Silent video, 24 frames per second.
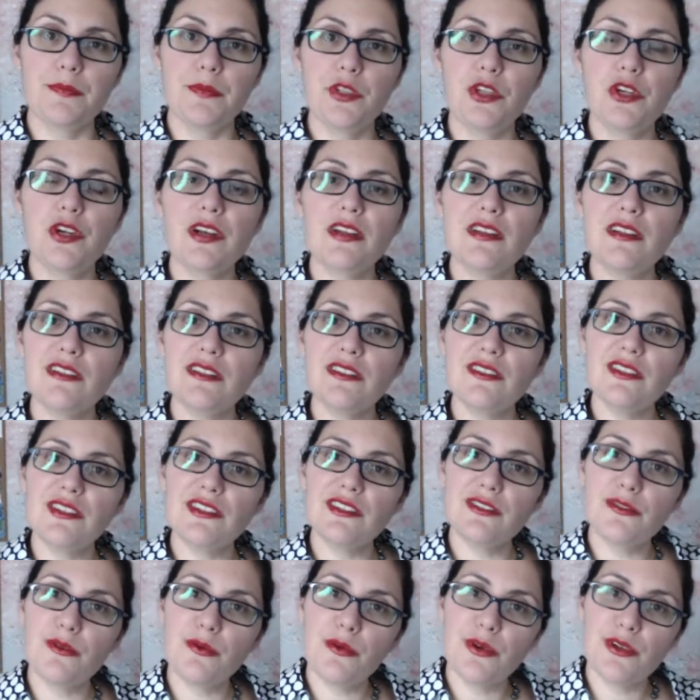you're going to
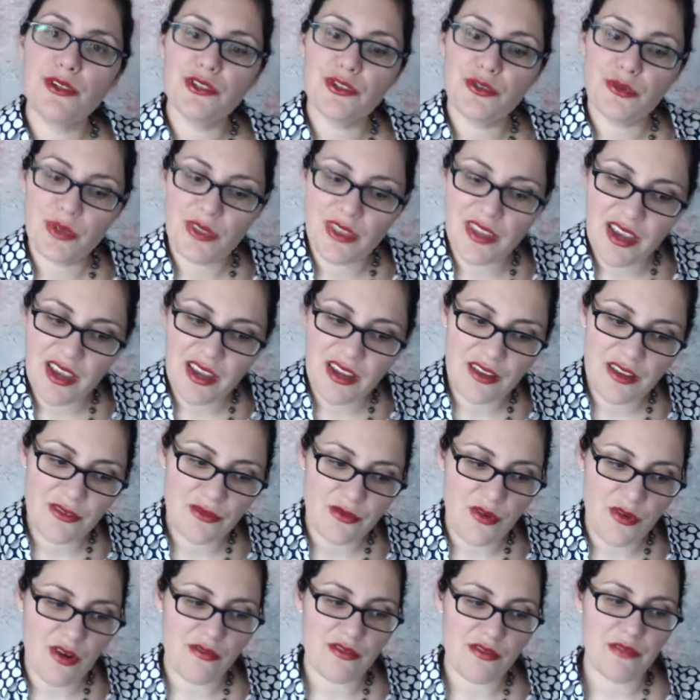start to wonder, what the heck is
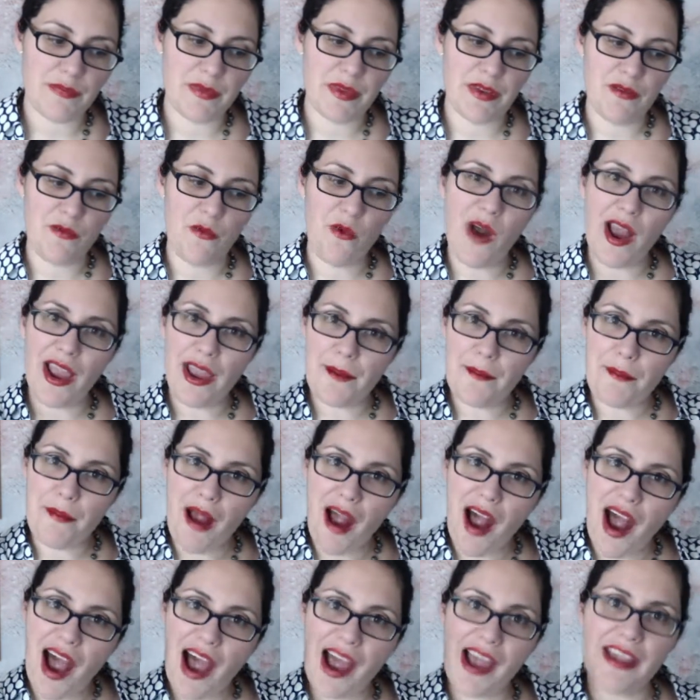wrong with me? Why am
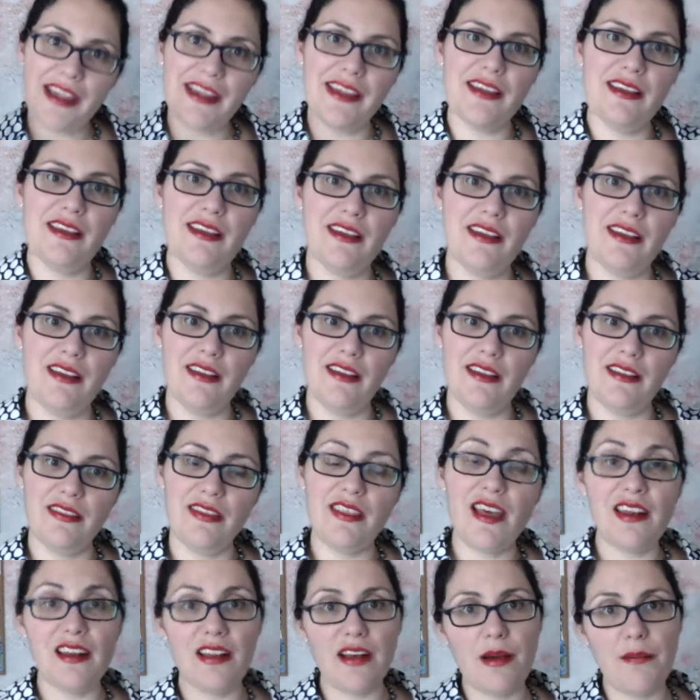I
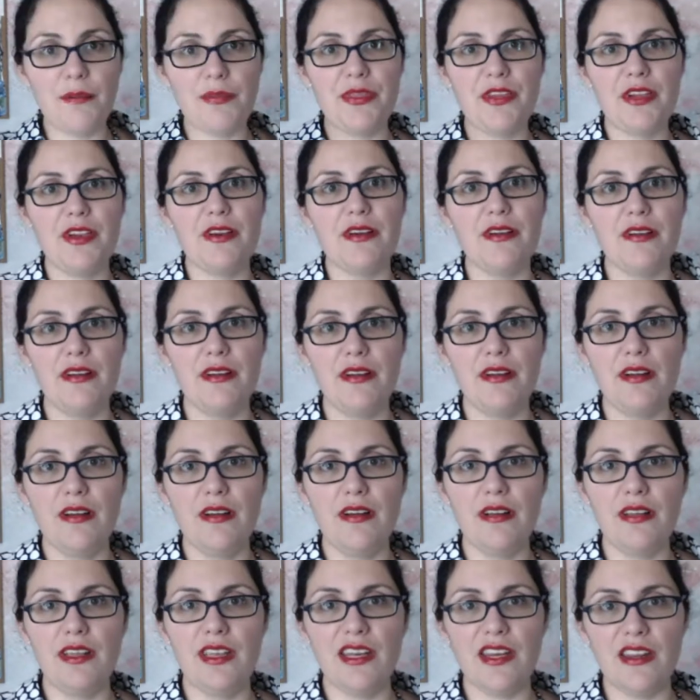not up there
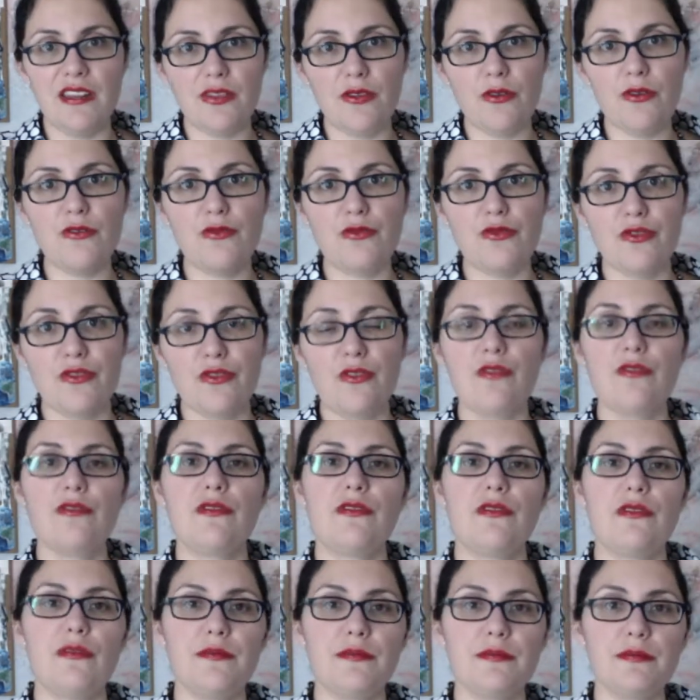getting those
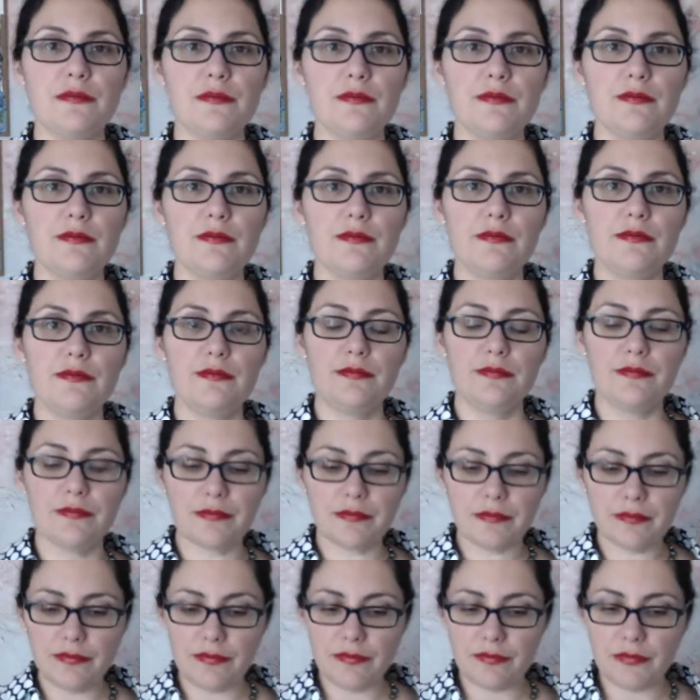results?
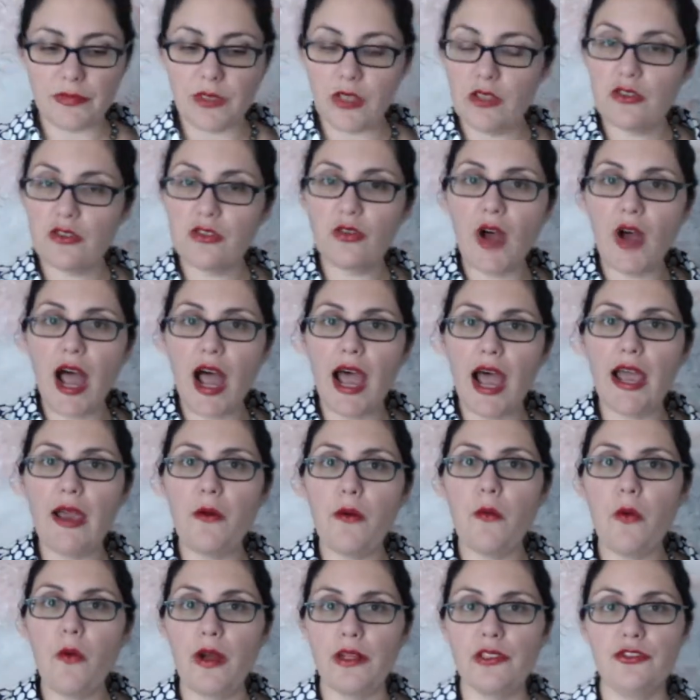So
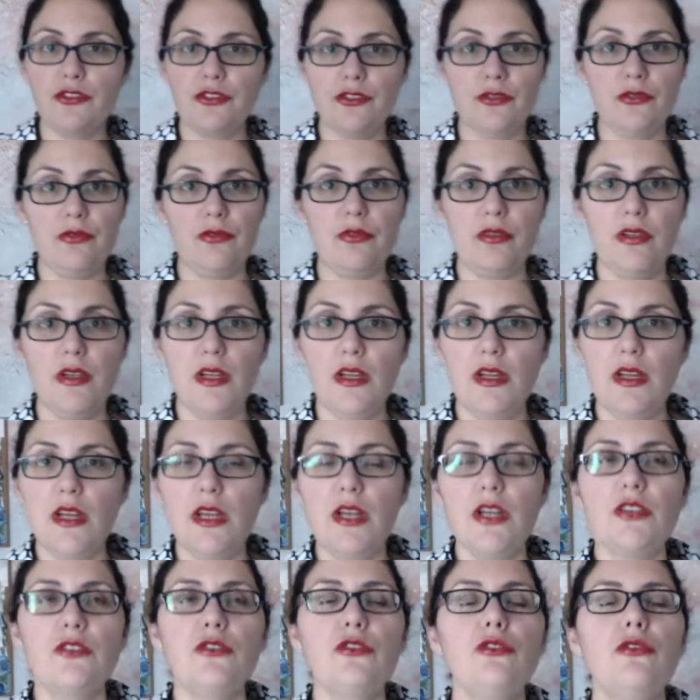I want you
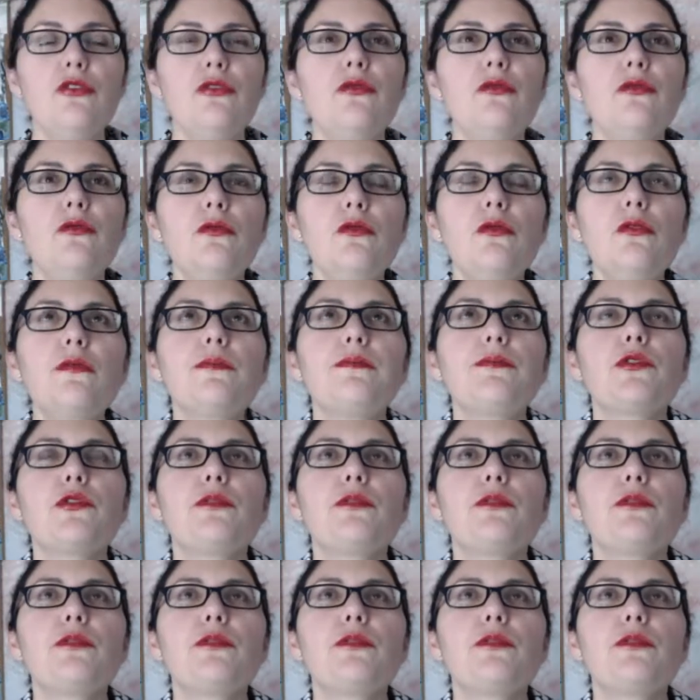to